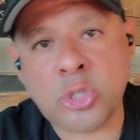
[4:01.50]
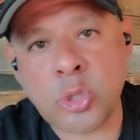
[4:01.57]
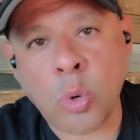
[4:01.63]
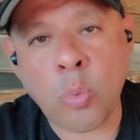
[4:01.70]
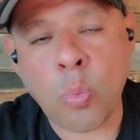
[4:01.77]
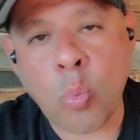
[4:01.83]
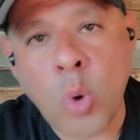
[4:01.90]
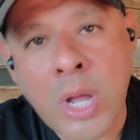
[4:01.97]

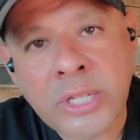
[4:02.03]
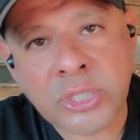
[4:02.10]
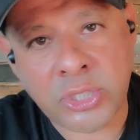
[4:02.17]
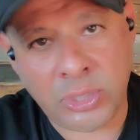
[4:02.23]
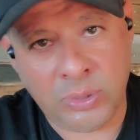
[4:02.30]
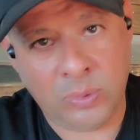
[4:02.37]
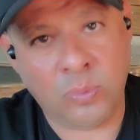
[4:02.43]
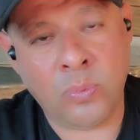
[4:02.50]
don't
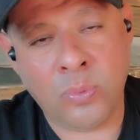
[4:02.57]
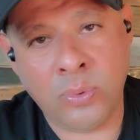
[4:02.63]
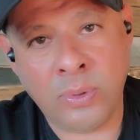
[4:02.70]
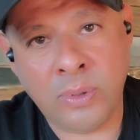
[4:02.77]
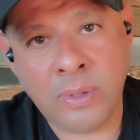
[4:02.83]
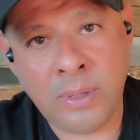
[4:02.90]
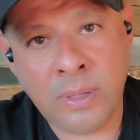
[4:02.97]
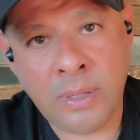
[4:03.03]
want to.
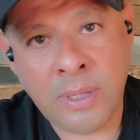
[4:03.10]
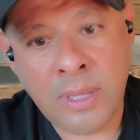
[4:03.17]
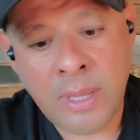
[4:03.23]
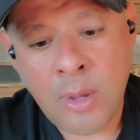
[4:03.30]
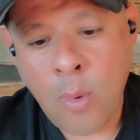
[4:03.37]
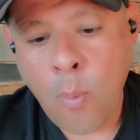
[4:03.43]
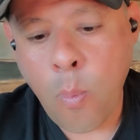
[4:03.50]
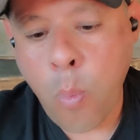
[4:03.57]

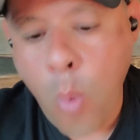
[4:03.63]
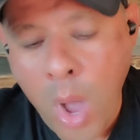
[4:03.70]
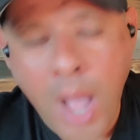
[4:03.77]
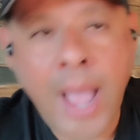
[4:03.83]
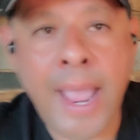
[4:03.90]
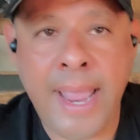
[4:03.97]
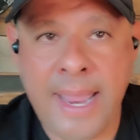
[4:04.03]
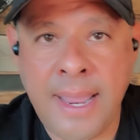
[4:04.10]

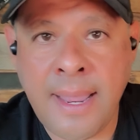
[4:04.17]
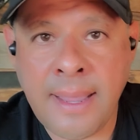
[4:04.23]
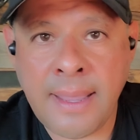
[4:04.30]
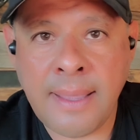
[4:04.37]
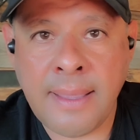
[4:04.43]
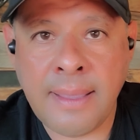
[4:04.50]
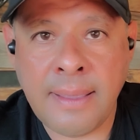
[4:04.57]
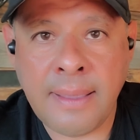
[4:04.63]
Why?
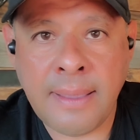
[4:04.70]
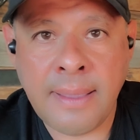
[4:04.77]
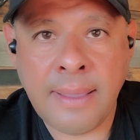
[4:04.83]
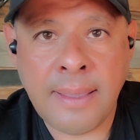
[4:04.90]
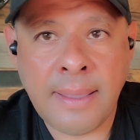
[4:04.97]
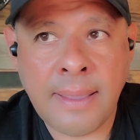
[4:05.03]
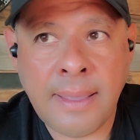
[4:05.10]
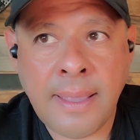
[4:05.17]

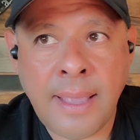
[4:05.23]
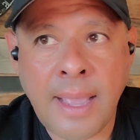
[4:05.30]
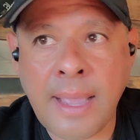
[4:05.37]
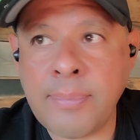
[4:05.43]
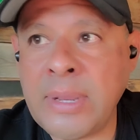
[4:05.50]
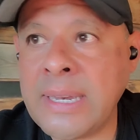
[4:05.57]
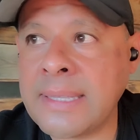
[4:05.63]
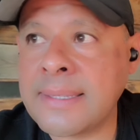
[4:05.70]

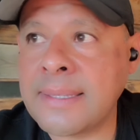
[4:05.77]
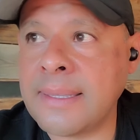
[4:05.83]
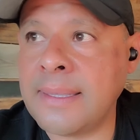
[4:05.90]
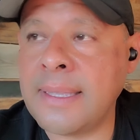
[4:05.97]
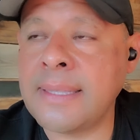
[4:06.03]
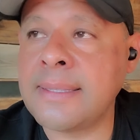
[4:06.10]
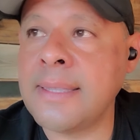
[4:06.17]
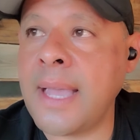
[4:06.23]
I mean,
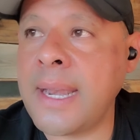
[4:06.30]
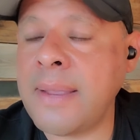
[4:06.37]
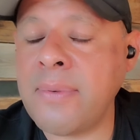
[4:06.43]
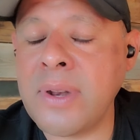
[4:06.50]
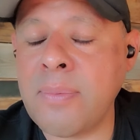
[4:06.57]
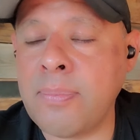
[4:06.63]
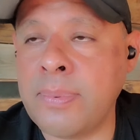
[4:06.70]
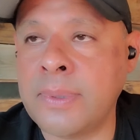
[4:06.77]
it's not
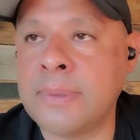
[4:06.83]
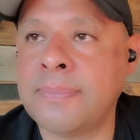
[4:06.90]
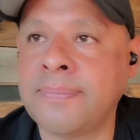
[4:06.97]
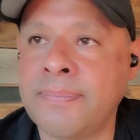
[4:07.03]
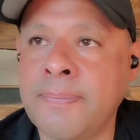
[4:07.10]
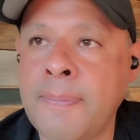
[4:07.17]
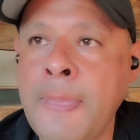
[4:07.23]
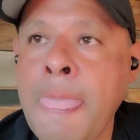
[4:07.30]
even
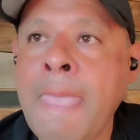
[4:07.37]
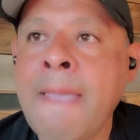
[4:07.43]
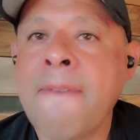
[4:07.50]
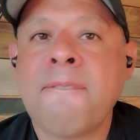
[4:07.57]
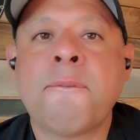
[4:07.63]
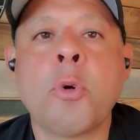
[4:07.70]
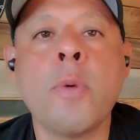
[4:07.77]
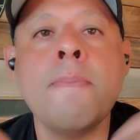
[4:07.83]

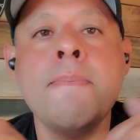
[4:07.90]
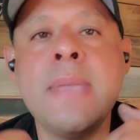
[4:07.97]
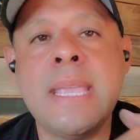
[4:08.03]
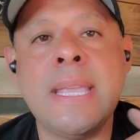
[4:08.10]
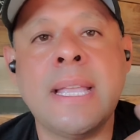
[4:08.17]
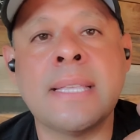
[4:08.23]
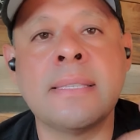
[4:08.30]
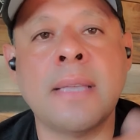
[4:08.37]
for
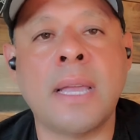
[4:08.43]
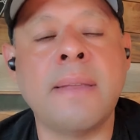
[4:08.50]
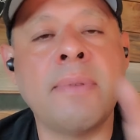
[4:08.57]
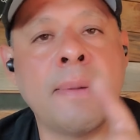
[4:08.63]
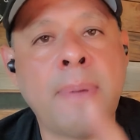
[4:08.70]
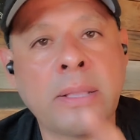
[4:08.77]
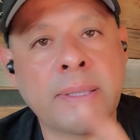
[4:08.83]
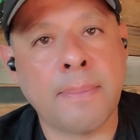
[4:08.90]
me, it's not
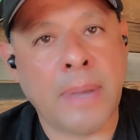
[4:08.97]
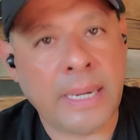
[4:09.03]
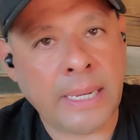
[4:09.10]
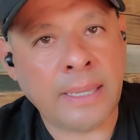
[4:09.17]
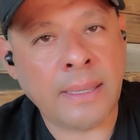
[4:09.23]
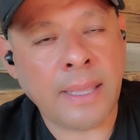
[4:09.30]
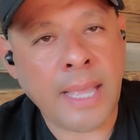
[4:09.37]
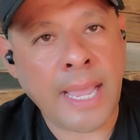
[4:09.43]
even about the
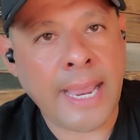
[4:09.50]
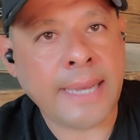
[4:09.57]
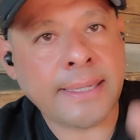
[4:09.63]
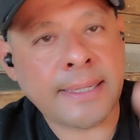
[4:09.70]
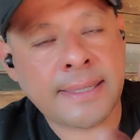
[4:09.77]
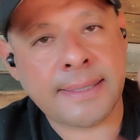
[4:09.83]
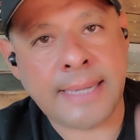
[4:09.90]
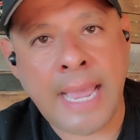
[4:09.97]
money. I hate
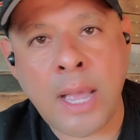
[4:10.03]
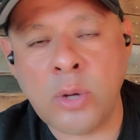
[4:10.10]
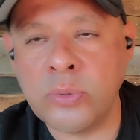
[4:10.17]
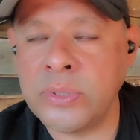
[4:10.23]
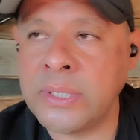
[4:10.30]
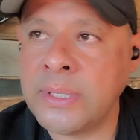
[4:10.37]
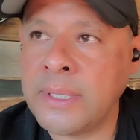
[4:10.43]
to sound